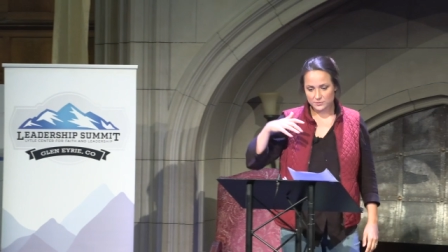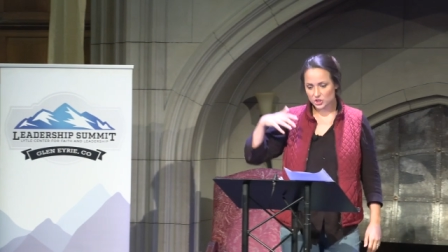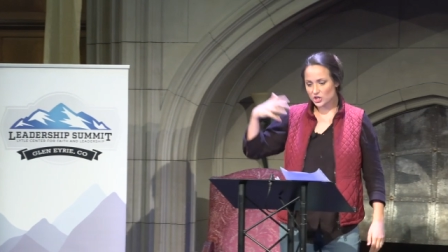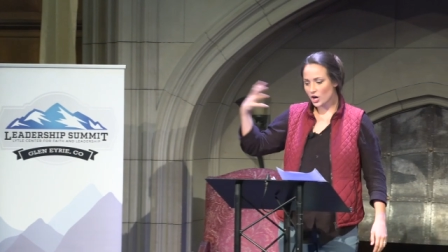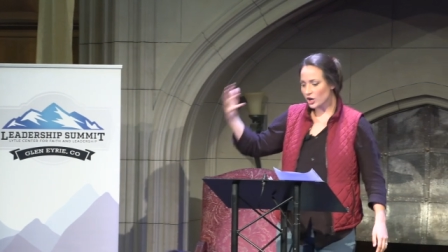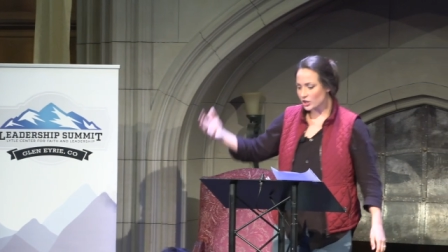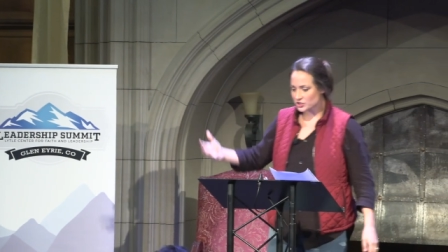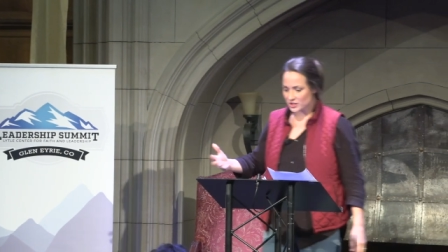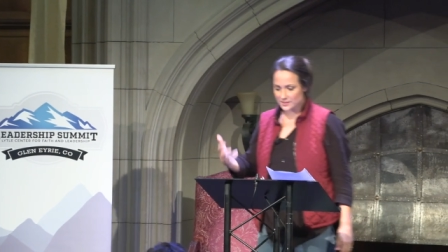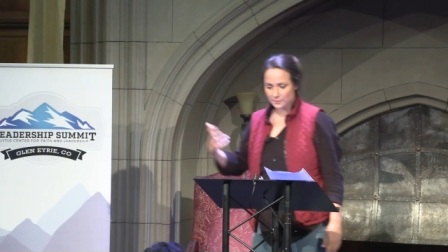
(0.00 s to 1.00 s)

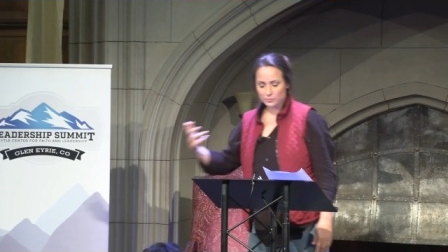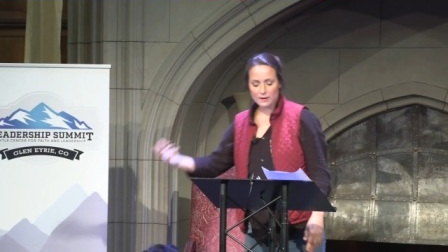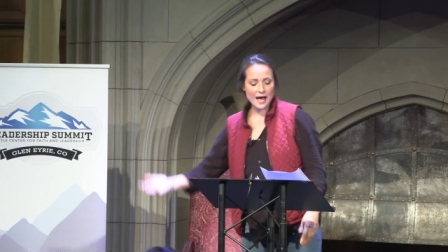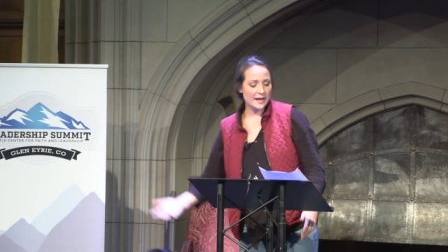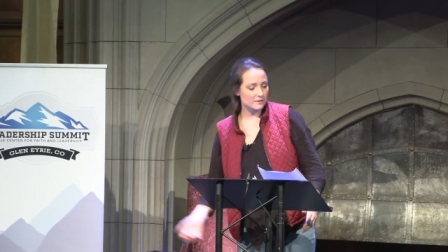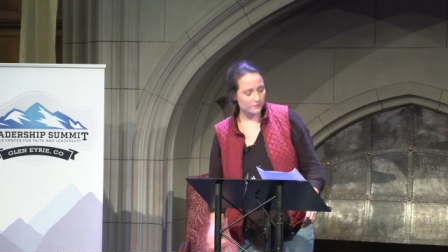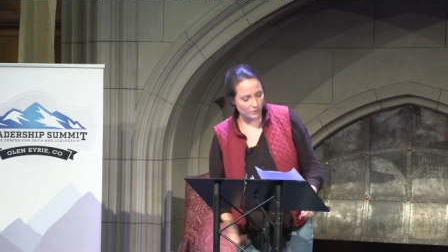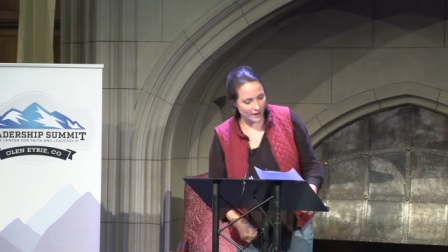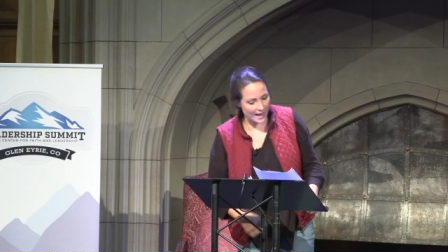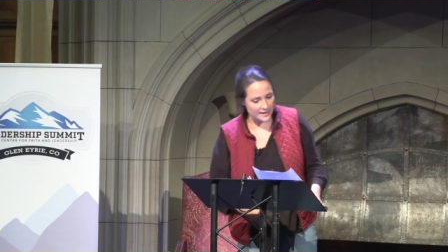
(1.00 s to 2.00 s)
church is the bride of
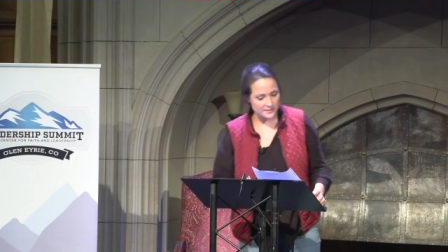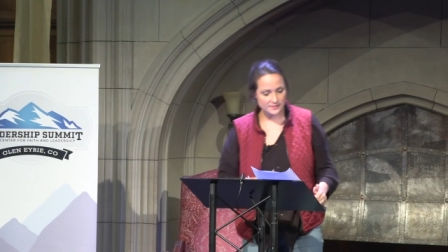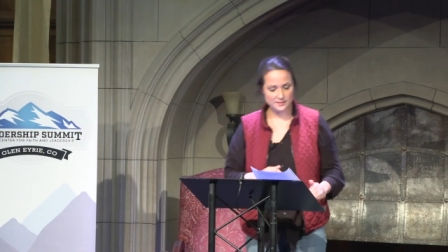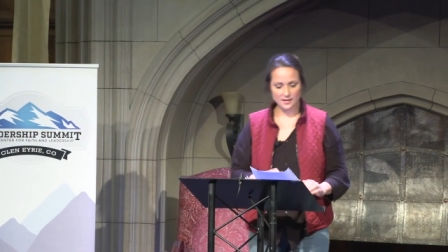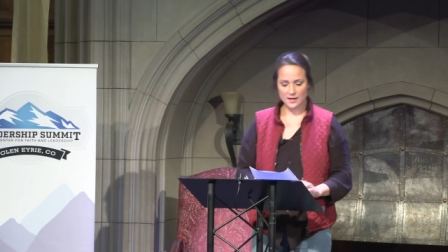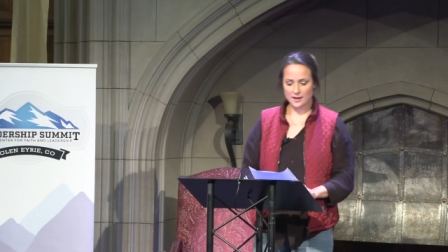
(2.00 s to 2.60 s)
Christ.